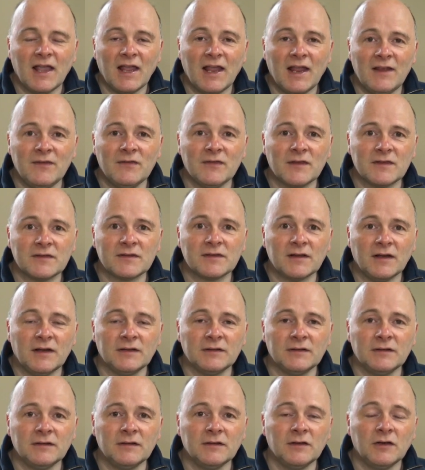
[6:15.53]
in the
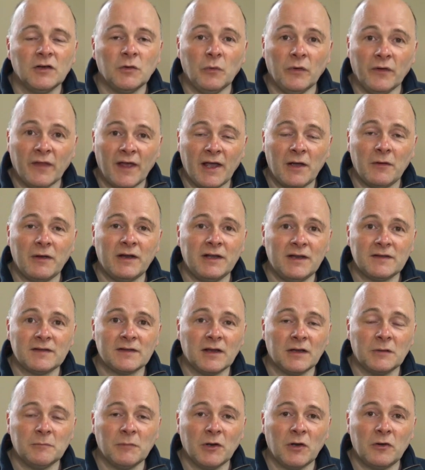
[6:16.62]
sun without any
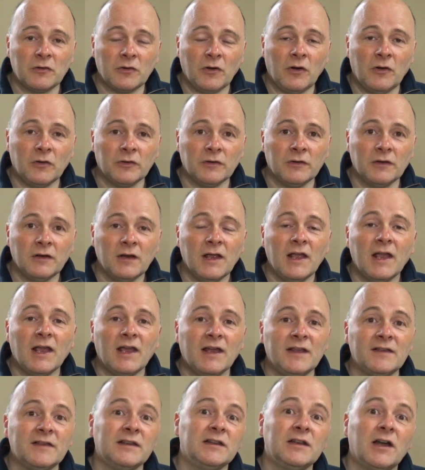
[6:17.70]
sunblock on
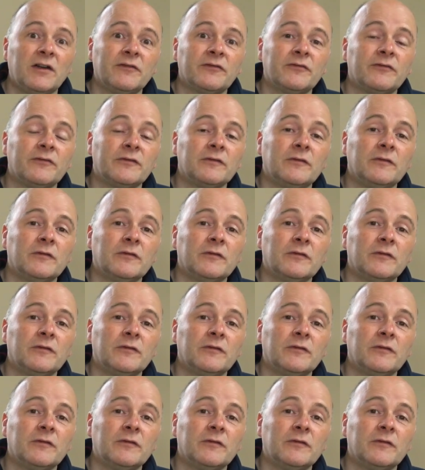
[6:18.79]
is enough